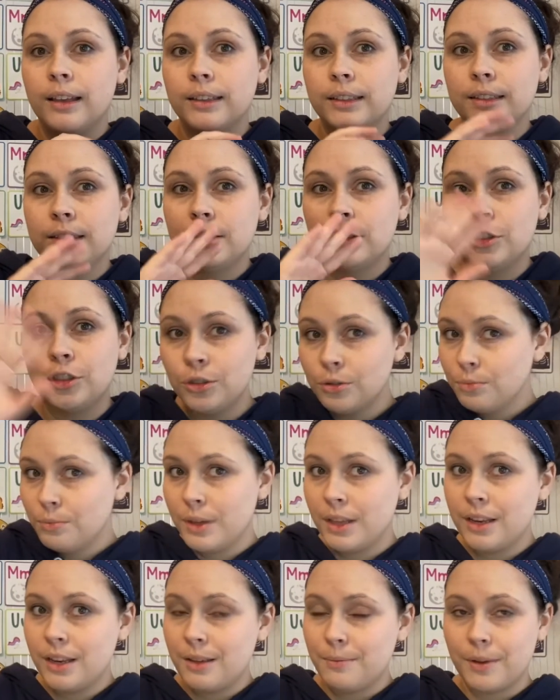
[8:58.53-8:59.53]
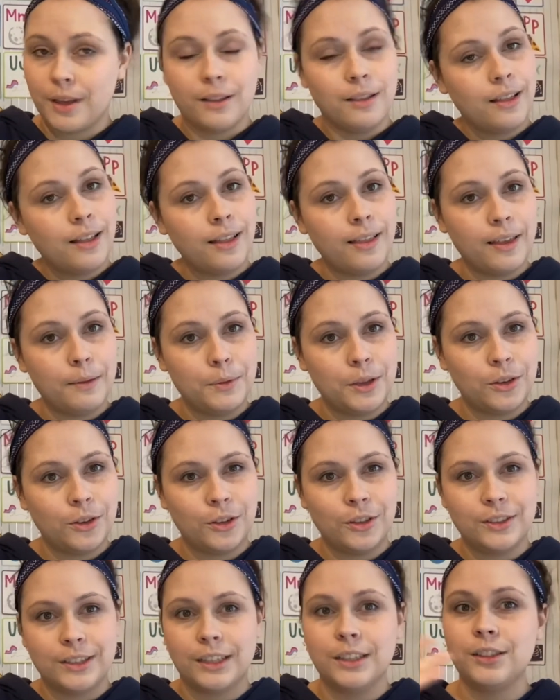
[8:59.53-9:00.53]
Shoot me an email. Let me know you
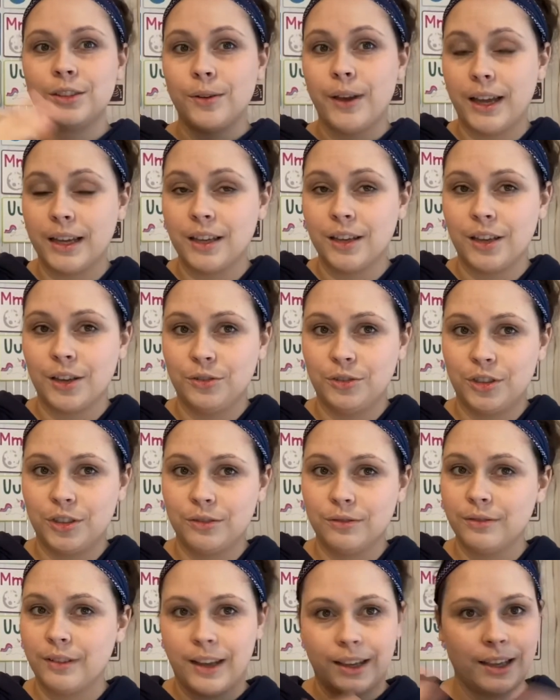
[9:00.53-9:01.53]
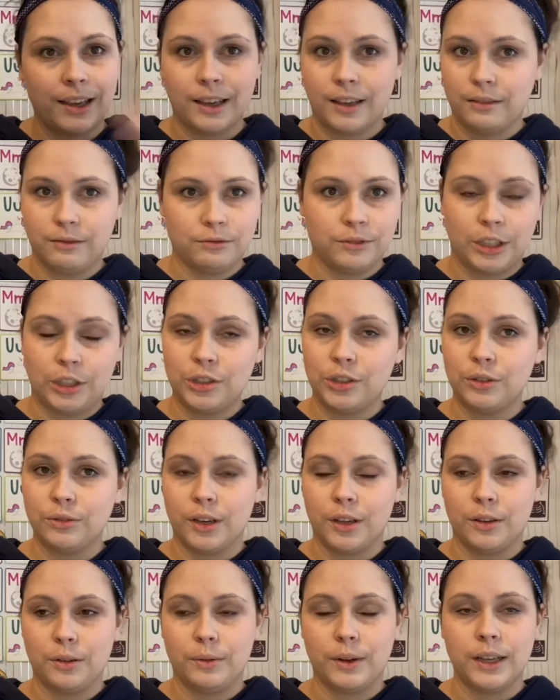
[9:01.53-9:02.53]
did so I can coach you. I can't reach you
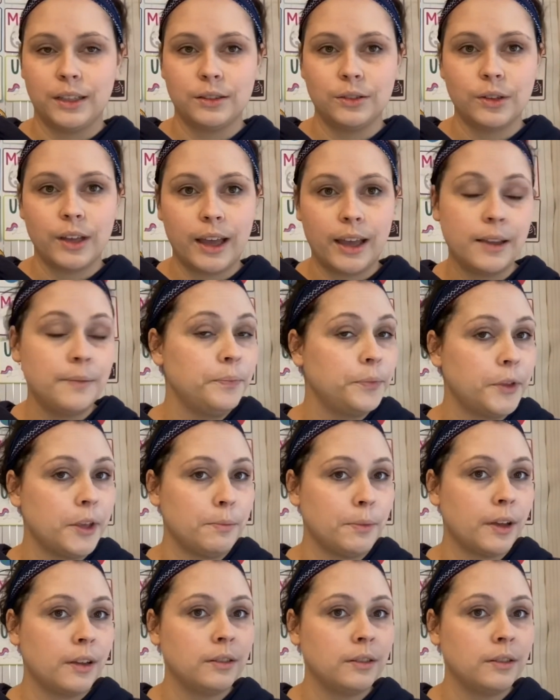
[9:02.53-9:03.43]
otherwise, okay? Email